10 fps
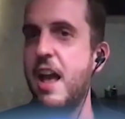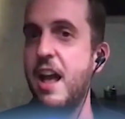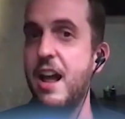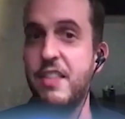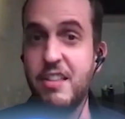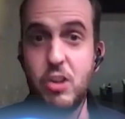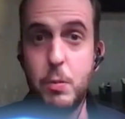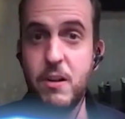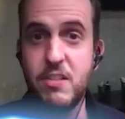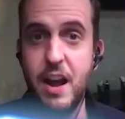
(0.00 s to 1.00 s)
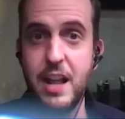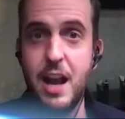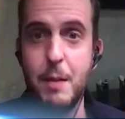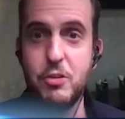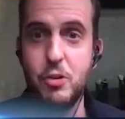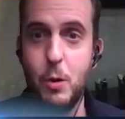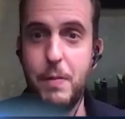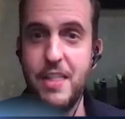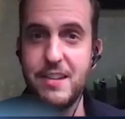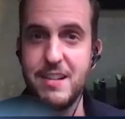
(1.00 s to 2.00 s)
that's super exciting. I'm sure by
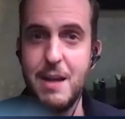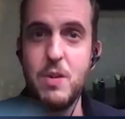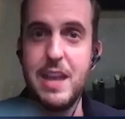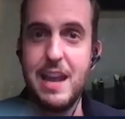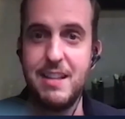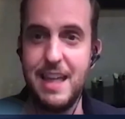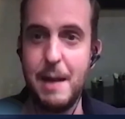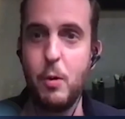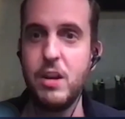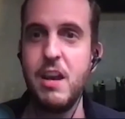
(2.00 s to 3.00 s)
the time we get to that point,